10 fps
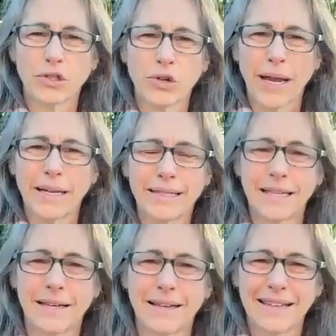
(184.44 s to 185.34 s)
trying
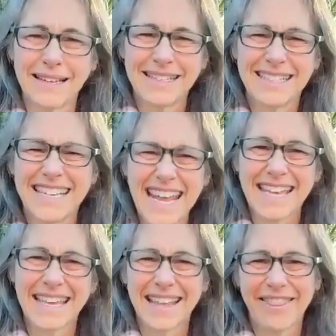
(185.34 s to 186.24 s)
to
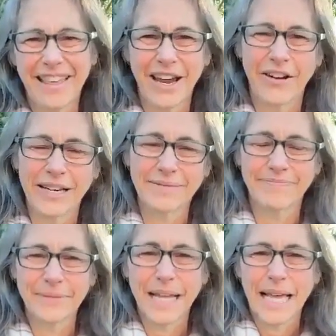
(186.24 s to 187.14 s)
stake it in there and
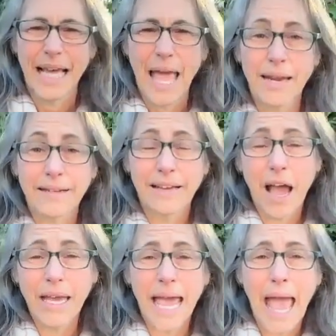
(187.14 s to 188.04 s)

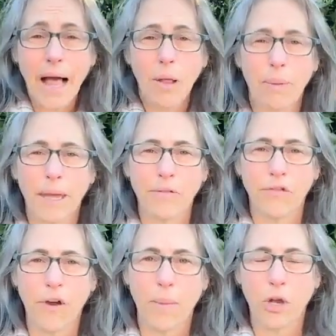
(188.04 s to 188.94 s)
kind of help it
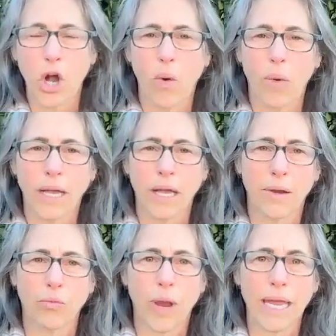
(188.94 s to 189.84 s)
from going
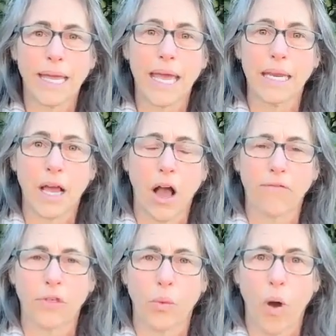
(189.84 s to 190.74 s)
and radiating off
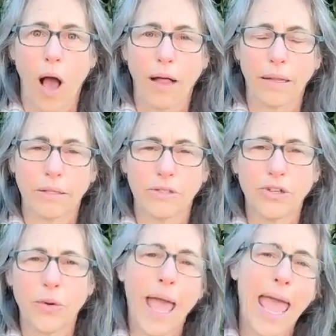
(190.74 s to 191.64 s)
the wall.
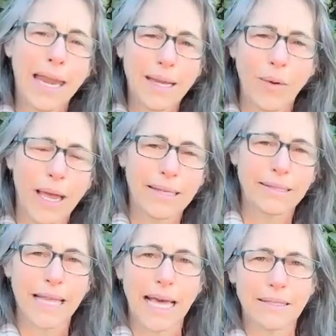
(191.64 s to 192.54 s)
So
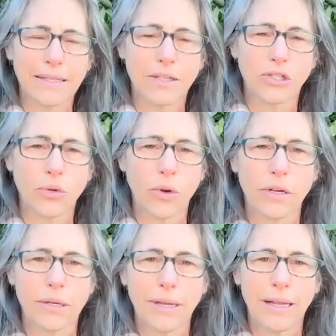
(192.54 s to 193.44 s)
anyways, that's
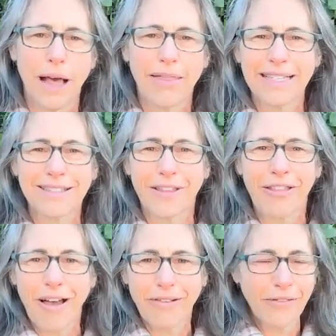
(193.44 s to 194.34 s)
the long